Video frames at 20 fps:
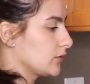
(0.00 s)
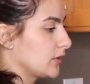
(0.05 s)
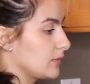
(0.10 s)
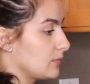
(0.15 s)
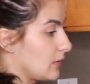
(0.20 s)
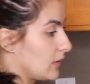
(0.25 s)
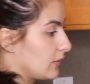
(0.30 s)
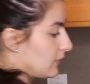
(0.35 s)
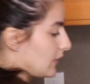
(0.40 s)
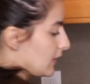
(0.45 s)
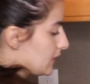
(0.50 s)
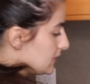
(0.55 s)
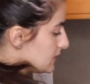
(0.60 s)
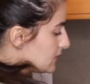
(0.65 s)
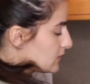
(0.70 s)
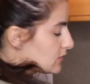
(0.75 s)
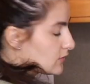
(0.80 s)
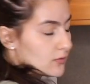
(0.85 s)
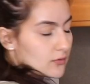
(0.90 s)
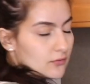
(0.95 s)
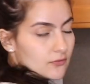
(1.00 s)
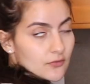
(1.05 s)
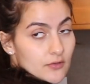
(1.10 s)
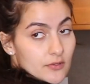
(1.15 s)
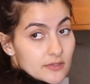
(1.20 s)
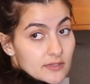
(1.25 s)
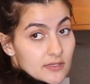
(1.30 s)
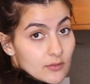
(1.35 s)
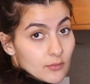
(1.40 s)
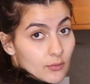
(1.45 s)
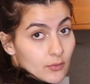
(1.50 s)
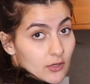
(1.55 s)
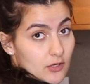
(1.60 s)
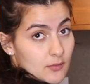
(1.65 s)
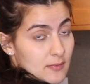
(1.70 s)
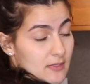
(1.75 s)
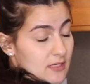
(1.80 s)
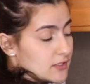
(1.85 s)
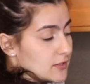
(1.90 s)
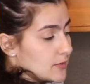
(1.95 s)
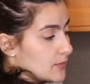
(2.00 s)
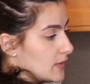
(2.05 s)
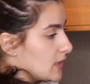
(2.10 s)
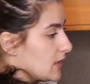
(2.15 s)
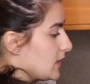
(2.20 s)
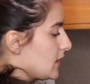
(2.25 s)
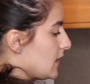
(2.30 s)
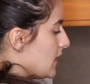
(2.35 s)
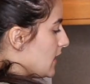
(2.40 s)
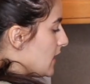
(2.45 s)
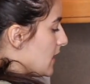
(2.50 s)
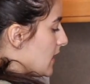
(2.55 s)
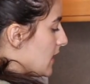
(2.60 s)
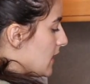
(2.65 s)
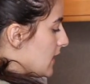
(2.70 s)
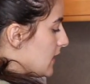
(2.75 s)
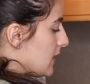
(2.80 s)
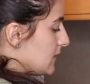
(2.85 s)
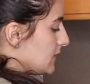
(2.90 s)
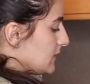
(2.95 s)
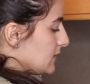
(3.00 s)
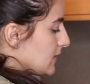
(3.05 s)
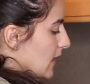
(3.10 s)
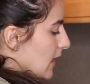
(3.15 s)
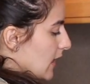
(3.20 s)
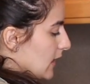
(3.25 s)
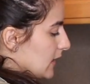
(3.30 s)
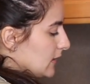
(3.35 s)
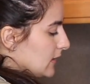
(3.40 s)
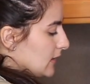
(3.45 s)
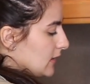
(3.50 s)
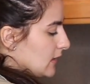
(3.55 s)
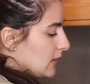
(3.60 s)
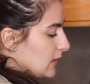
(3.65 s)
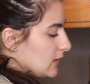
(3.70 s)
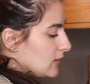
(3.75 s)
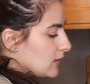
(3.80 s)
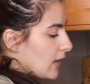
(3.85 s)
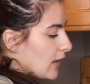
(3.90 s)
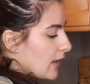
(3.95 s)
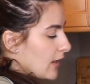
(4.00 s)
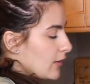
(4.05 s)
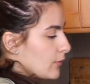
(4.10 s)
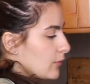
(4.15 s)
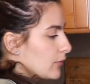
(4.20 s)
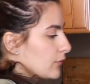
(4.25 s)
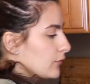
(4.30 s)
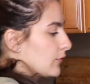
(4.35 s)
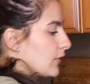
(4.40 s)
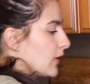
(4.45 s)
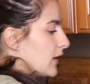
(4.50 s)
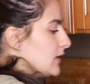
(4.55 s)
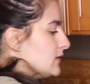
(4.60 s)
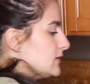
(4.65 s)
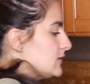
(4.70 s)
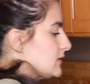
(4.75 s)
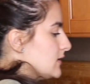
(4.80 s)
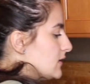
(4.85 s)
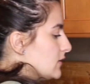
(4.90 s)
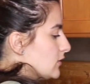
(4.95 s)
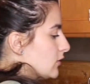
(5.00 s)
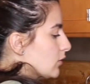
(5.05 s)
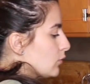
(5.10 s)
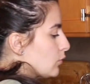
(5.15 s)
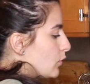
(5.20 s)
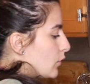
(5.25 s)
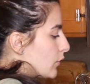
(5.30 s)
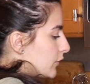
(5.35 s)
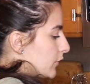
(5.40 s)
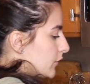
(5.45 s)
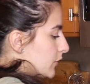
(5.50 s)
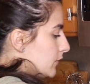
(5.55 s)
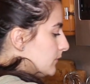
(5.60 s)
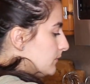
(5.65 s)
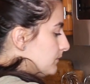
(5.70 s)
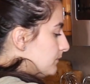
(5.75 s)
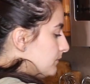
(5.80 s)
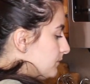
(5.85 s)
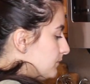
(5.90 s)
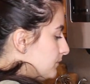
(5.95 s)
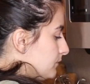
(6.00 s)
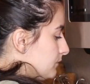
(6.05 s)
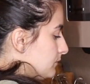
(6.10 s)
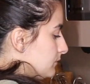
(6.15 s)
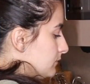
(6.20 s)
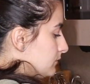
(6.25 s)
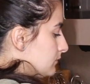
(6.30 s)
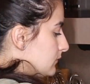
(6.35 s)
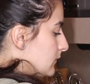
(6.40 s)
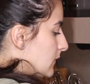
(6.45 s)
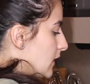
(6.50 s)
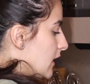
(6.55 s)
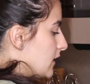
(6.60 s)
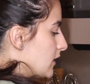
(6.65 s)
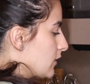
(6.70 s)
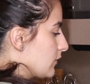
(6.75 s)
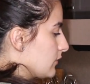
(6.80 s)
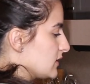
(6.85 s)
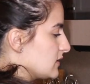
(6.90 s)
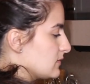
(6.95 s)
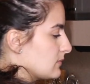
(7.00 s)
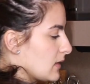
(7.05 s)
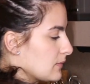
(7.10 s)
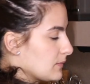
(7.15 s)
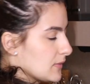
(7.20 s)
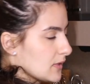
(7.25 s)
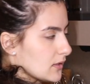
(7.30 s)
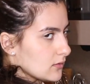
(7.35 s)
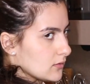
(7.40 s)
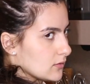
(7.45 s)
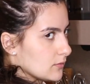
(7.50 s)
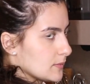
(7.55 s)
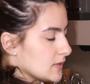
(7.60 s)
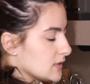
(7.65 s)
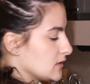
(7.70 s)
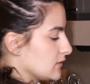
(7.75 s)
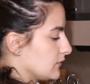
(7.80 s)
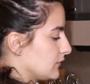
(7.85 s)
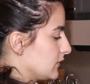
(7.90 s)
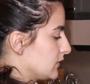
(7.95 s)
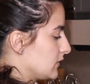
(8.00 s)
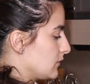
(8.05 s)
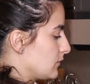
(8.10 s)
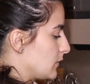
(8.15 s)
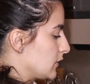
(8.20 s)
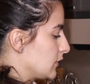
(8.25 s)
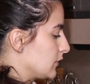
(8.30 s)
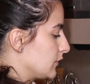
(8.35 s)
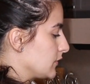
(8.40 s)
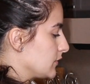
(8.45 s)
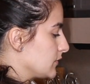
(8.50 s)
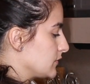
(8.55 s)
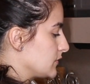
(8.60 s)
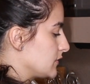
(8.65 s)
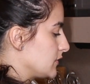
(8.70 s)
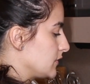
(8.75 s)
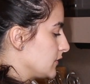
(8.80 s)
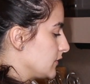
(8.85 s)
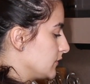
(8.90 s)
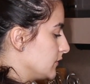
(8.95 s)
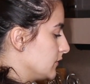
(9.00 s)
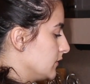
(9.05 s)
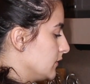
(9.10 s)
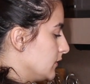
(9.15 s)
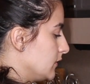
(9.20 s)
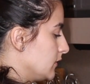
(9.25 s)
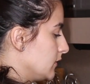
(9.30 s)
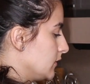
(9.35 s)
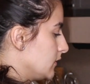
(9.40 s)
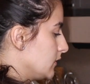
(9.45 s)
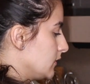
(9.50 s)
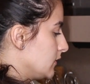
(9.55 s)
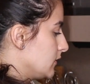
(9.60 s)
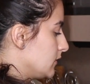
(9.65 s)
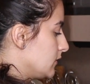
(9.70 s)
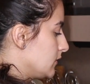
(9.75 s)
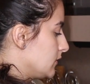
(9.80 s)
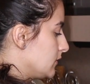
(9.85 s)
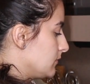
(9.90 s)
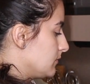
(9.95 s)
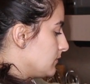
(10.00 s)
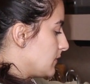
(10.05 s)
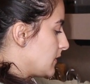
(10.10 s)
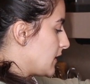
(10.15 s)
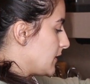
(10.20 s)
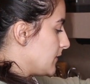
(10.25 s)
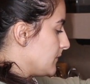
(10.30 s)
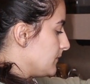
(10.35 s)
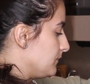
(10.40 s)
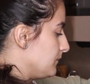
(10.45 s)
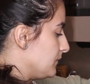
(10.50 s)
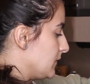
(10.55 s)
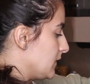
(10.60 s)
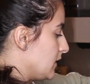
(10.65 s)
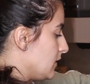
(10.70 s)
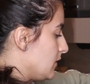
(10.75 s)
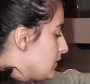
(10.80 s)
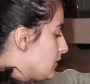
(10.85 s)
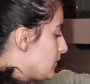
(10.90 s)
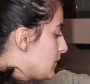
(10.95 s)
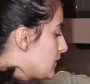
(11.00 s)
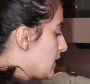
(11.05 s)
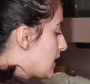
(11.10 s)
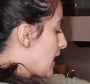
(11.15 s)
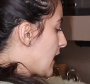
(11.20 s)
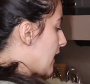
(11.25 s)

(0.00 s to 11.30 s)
and my rice. So the first thing we're going to be doing is adding in our rice and our water. I know this might be a little bit different than what you're used to, but we're going to